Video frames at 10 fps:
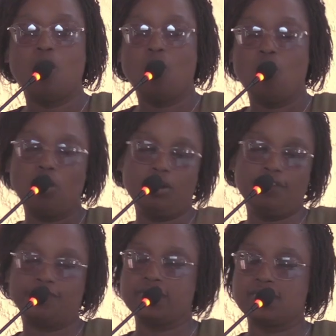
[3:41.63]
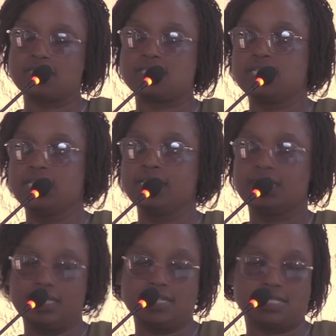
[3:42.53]
all of these
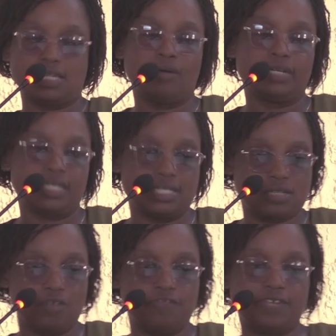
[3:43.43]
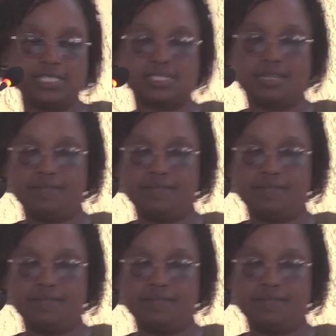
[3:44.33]
increase our risk of cancer.